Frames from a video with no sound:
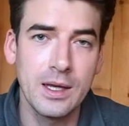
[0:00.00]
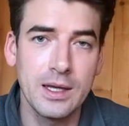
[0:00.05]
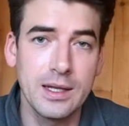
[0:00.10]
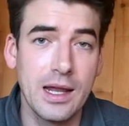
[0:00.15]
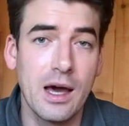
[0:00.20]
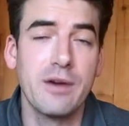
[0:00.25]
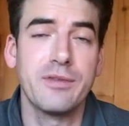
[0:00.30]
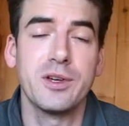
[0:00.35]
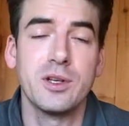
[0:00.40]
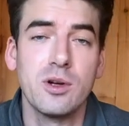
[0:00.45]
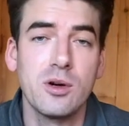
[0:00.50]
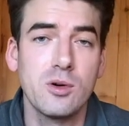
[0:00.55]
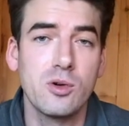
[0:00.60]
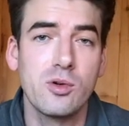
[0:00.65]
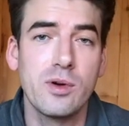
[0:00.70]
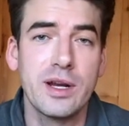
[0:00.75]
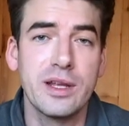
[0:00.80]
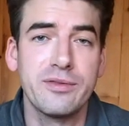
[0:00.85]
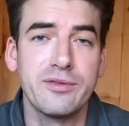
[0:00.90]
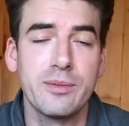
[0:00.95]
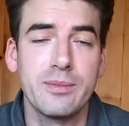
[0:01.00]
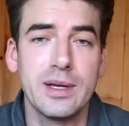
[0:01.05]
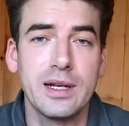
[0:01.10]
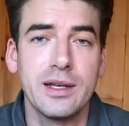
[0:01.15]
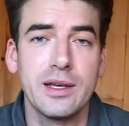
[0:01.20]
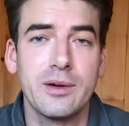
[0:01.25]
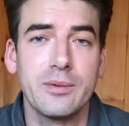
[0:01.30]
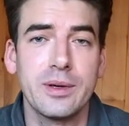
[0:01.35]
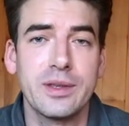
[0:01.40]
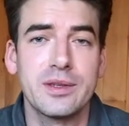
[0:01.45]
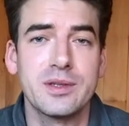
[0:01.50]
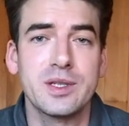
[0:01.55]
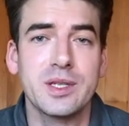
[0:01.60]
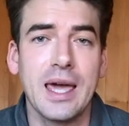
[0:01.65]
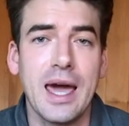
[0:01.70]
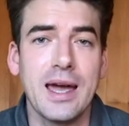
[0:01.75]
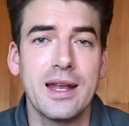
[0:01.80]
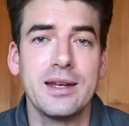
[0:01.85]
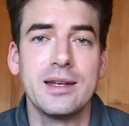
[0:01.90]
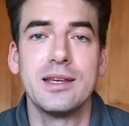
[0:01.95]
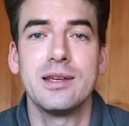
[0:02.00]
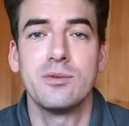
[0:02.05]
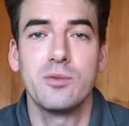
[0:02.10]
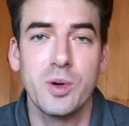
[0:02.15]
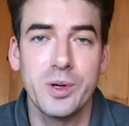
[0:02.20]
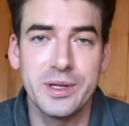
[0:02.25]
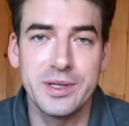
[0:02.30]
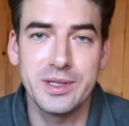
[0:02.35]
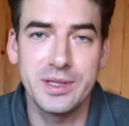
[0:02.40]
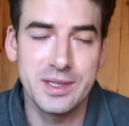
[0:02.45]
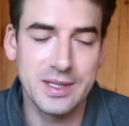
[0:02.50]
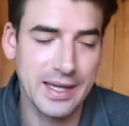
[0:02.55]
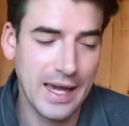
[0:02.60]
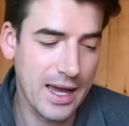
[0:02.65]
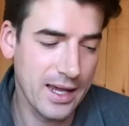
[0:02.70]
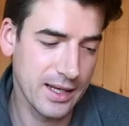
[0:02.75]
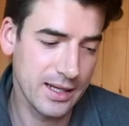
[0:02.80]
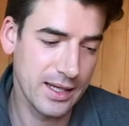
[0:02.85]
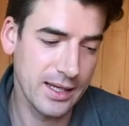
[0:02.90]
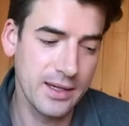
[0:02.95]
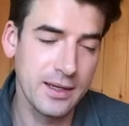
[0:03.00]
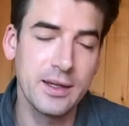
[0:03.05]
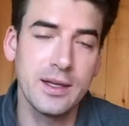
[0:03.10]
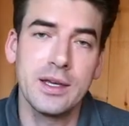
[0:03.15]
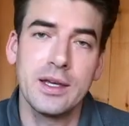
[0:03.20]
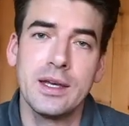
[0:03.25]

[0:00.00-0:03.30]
Now, if you're not already familiar with Scandi, what is a Scandi?